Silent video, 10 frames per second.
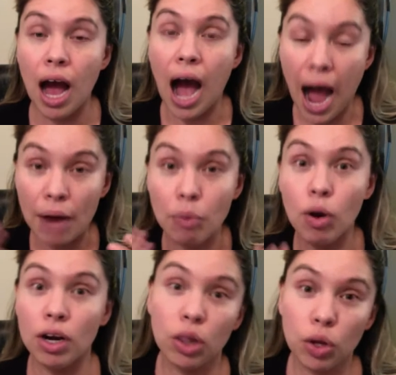I
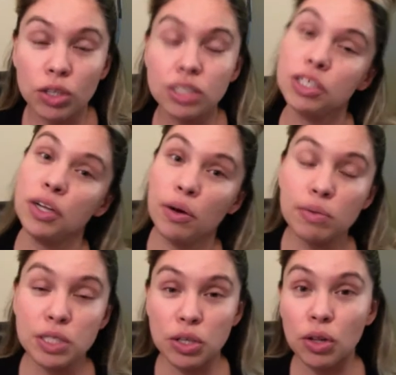want to look,
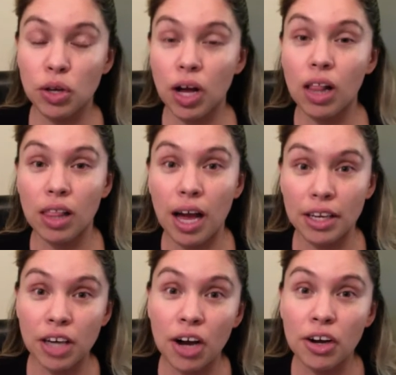still look a lot
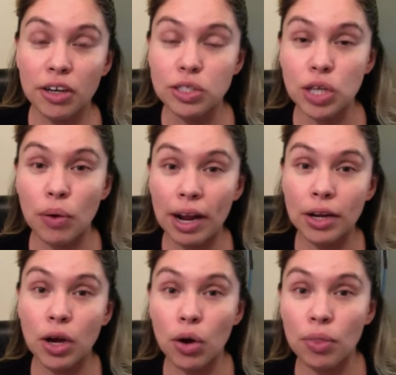younger. So I
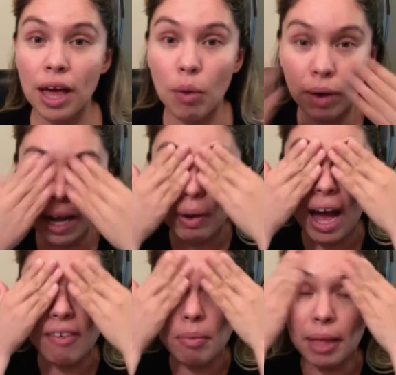know that when I
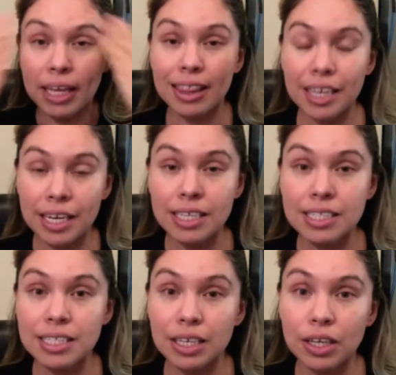have them like
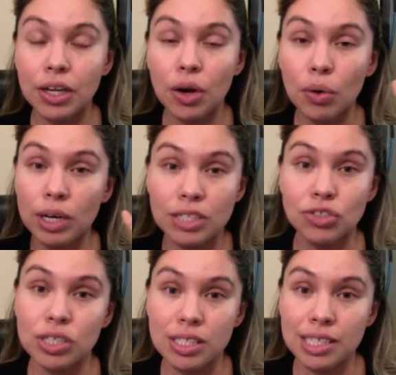this, it's
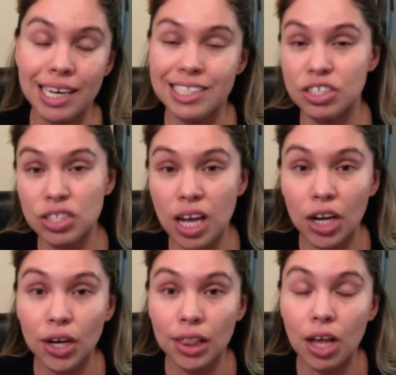just not a
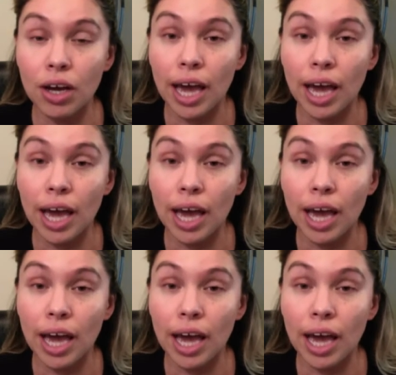good look.